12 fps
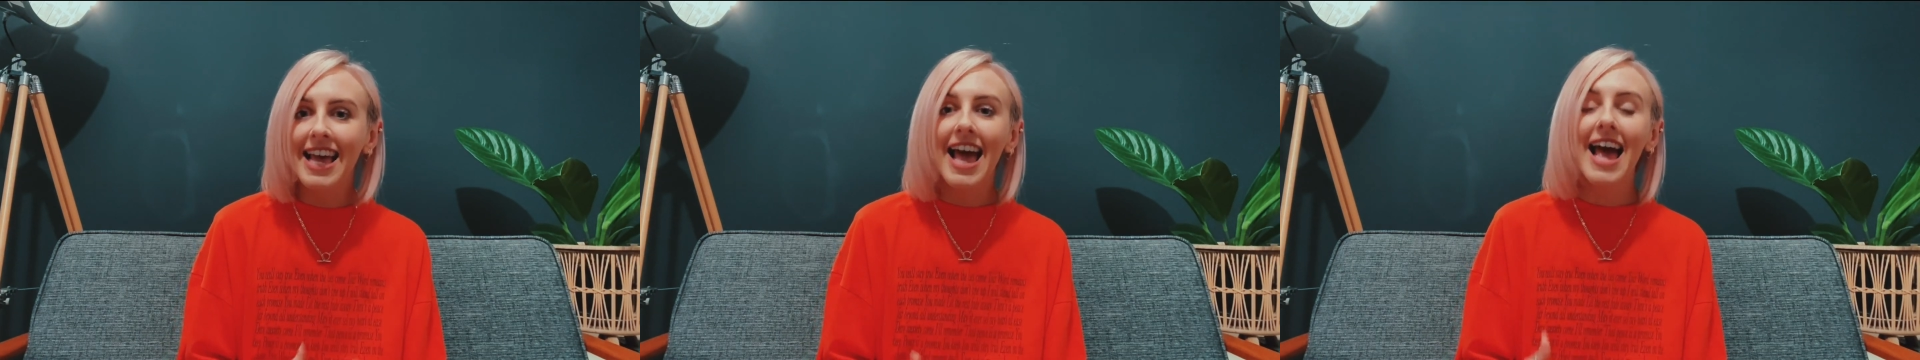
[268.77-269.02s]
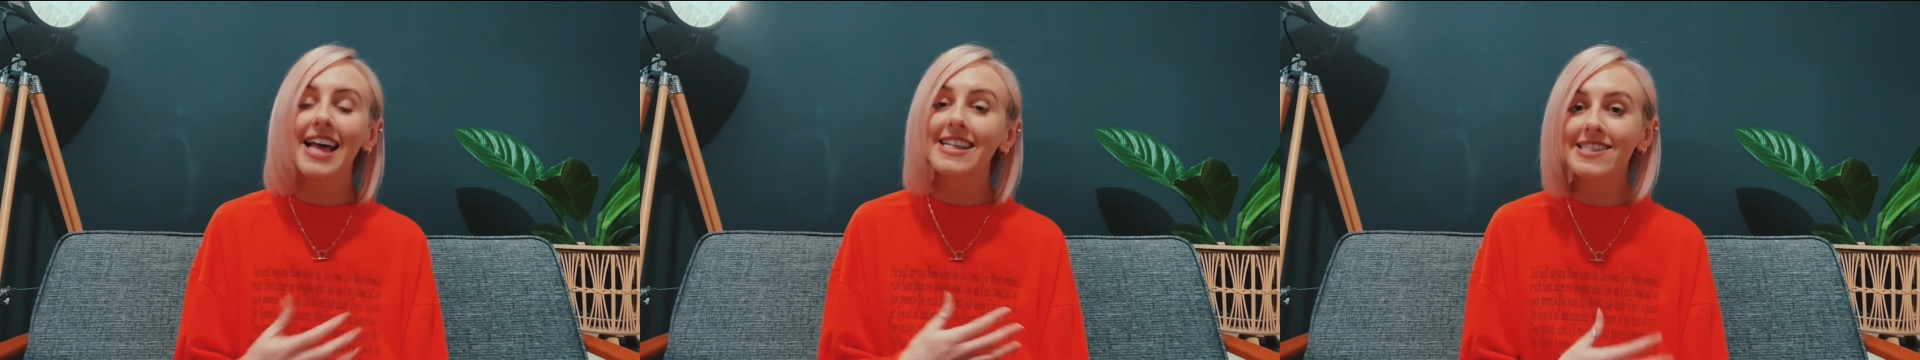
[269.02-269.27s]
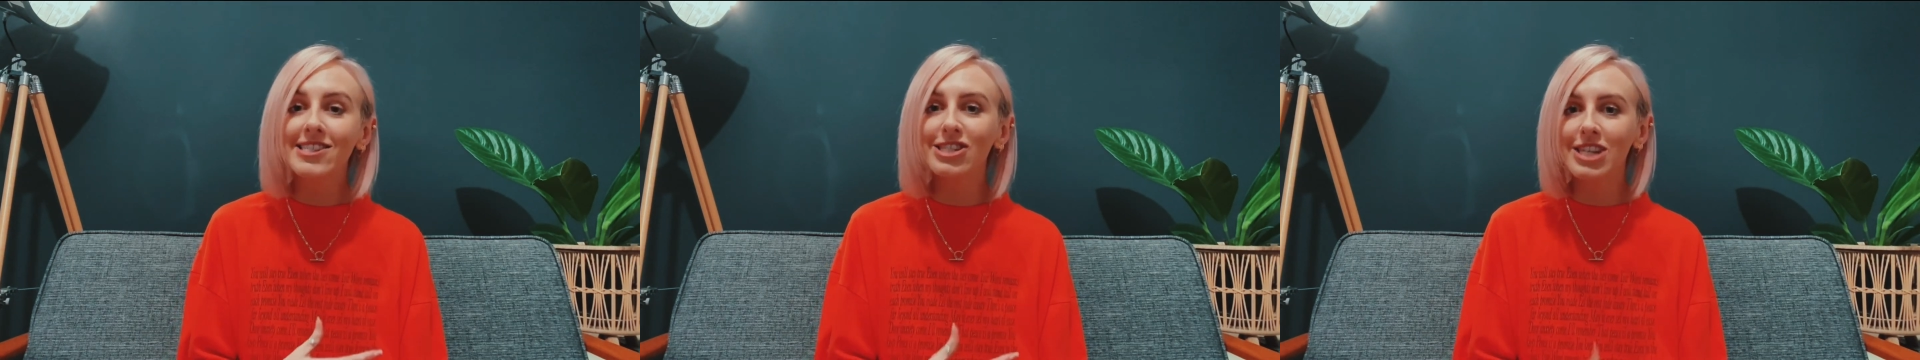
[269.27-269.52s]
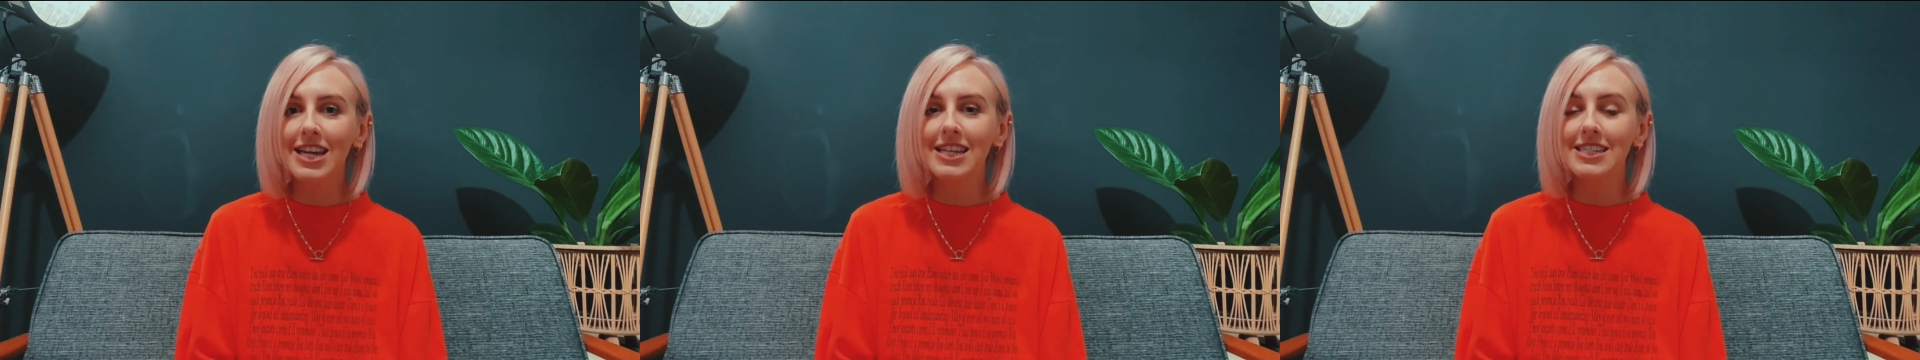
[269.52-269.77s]
his
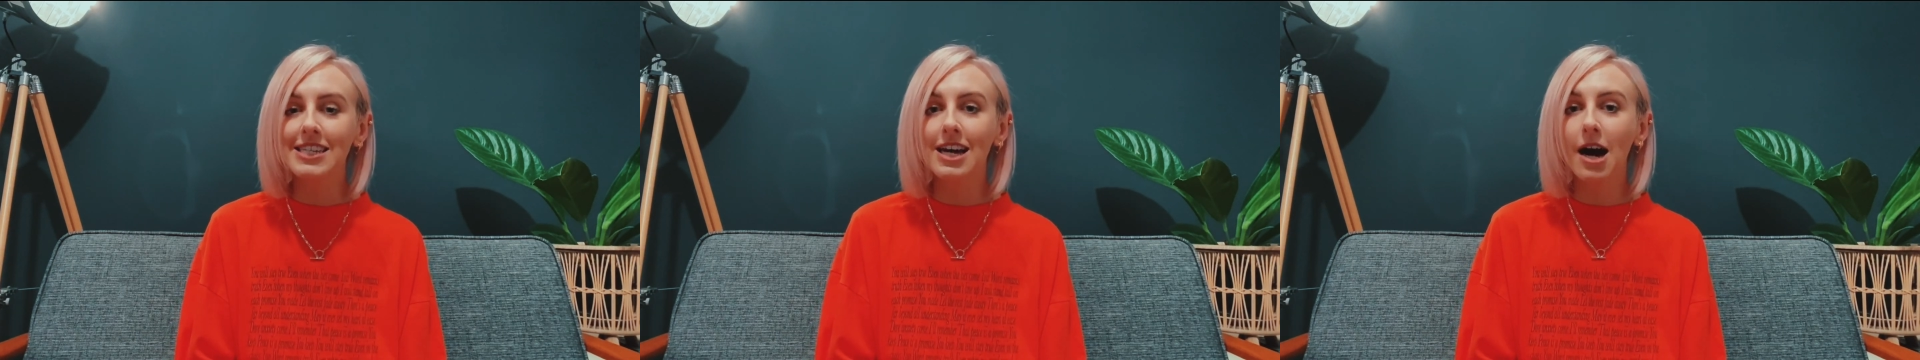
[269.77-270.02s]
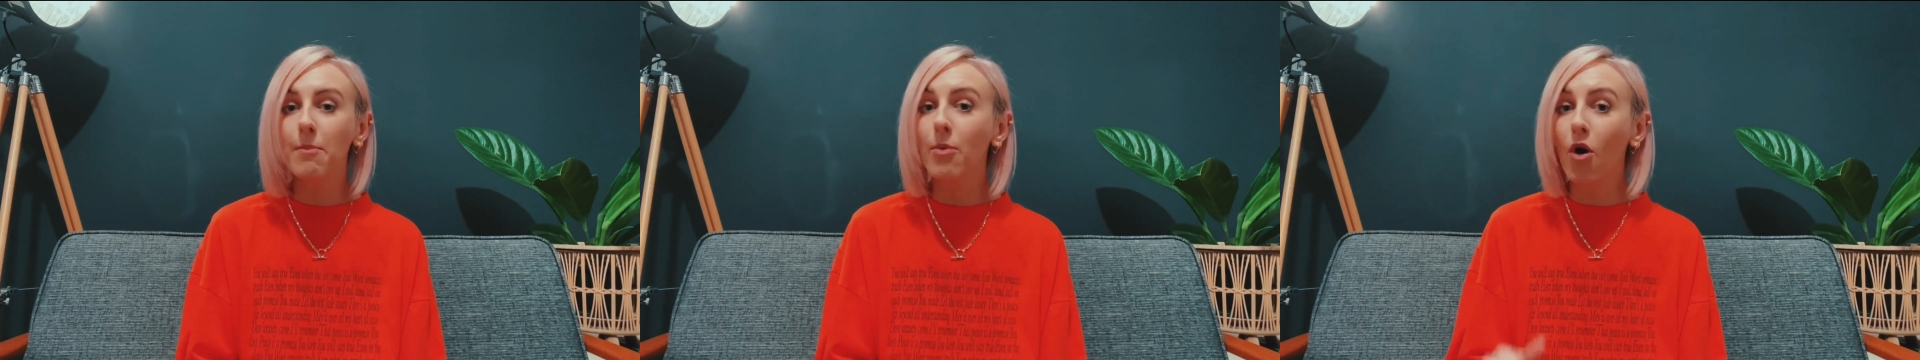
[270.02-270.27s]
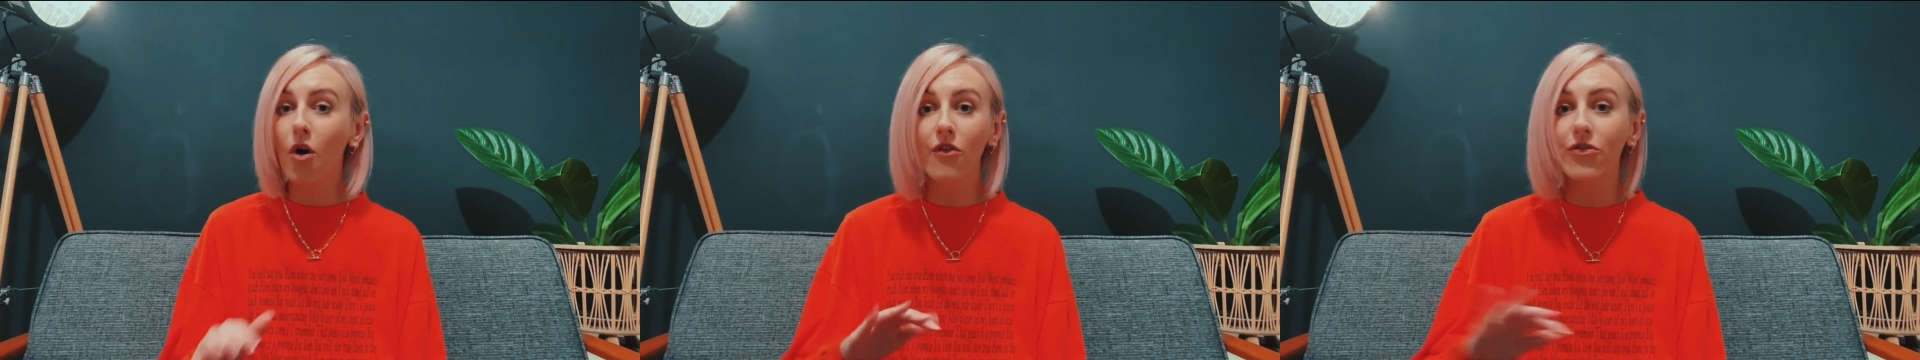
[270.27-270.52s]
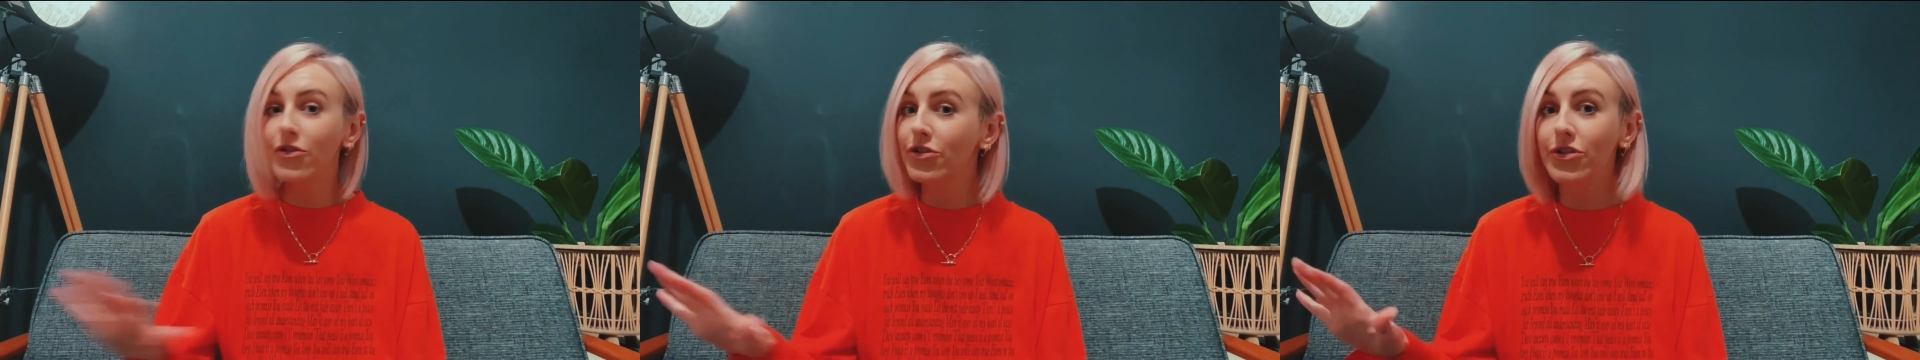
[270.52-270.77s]
agenda
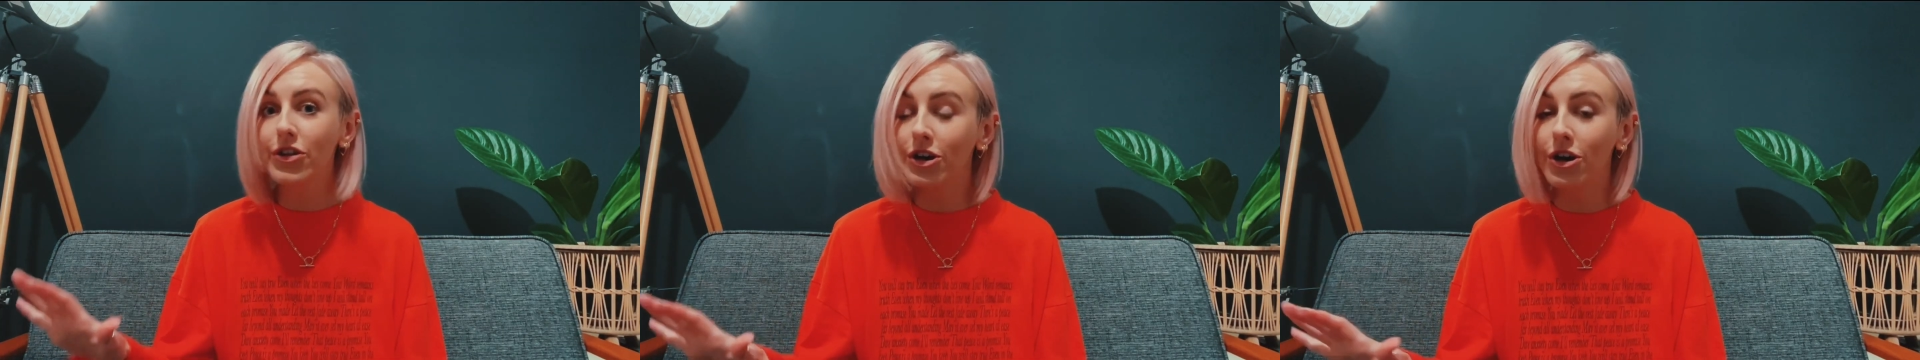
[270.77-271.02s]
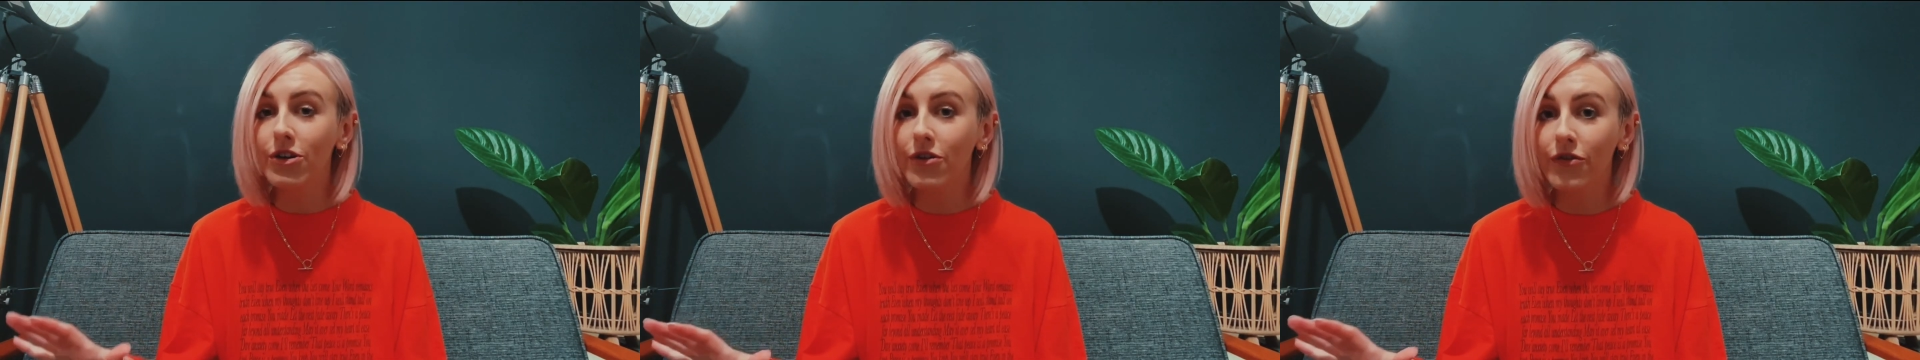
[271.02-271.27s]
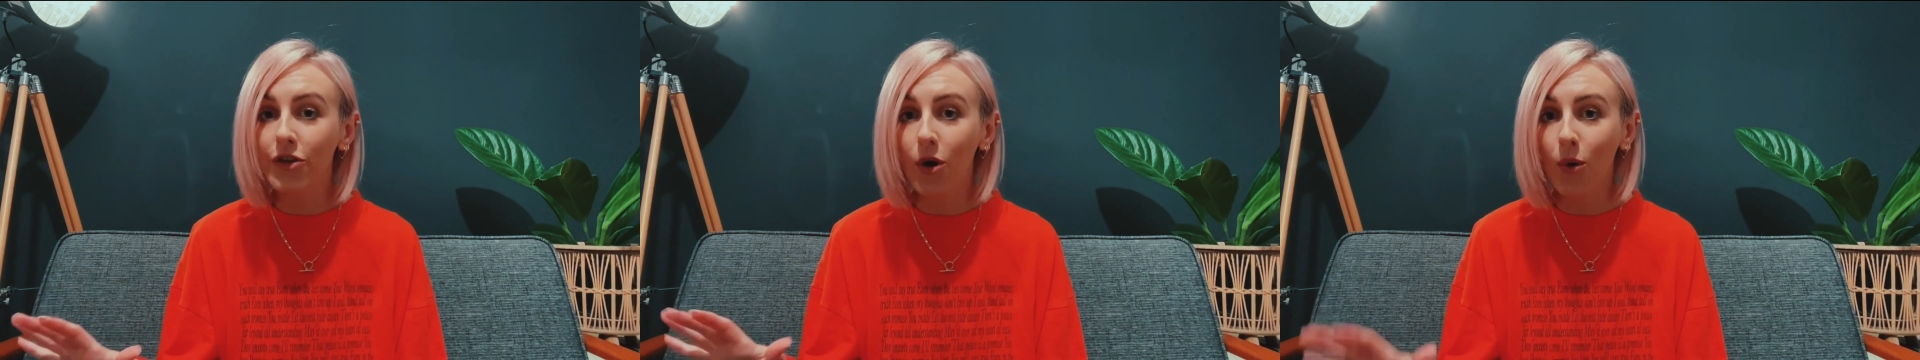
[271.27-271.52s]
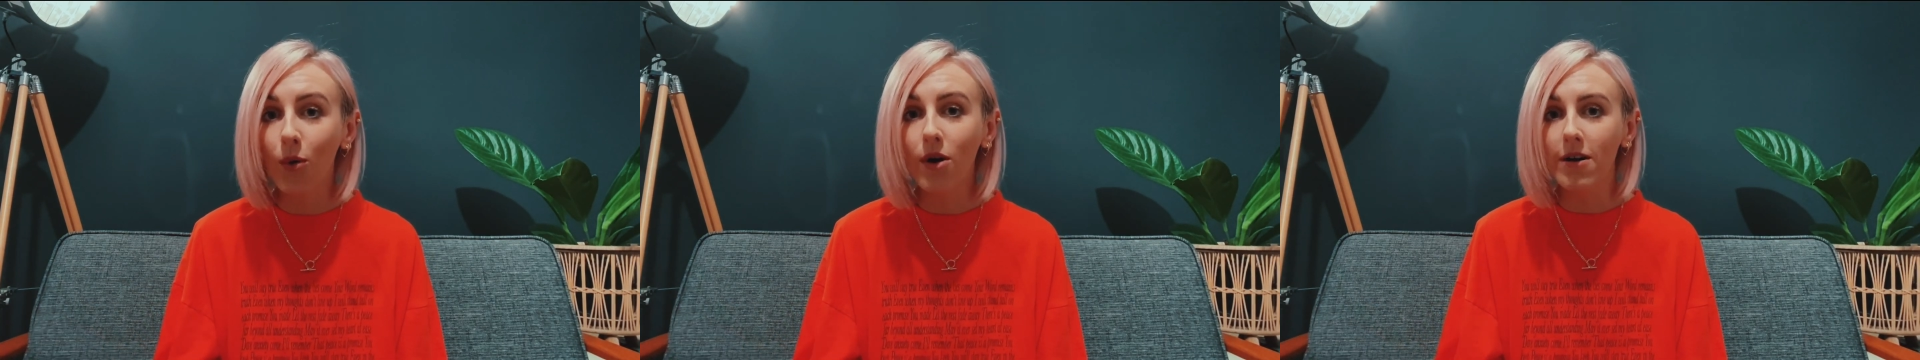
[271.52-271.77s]
above the good of the
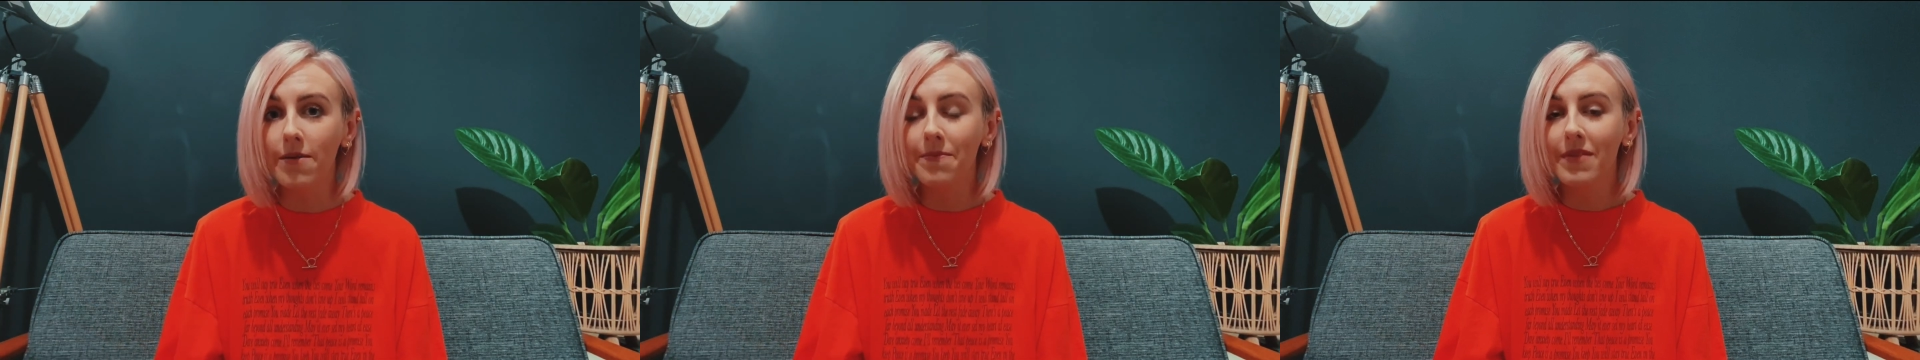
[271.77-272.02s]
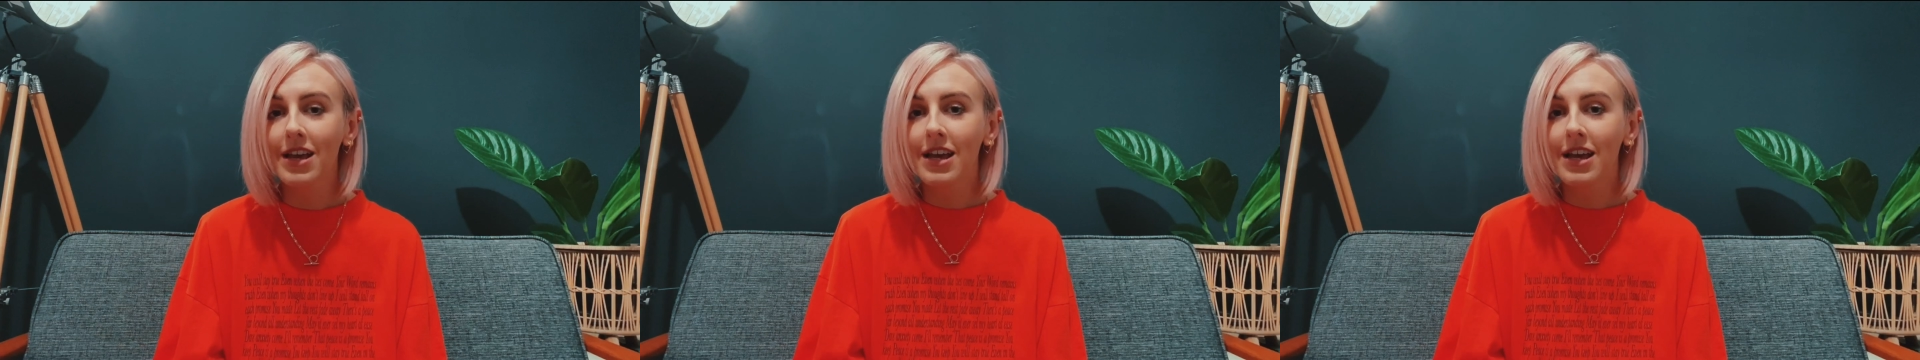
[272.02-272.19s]
whole.